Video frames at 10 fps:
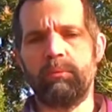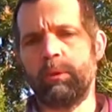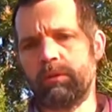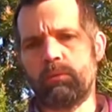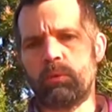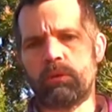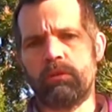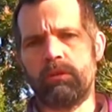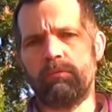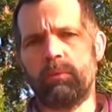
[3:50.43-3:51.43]
What
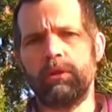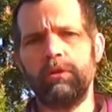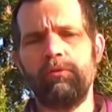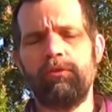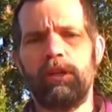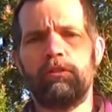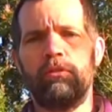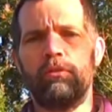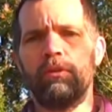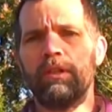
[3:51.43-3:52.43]
do you think
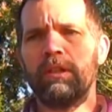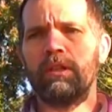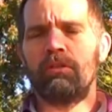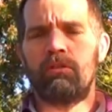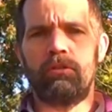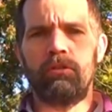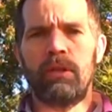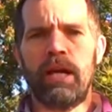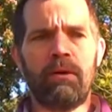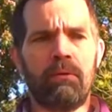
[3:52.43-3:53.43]
to do
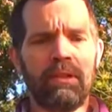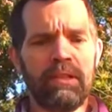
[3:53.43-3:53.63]
now?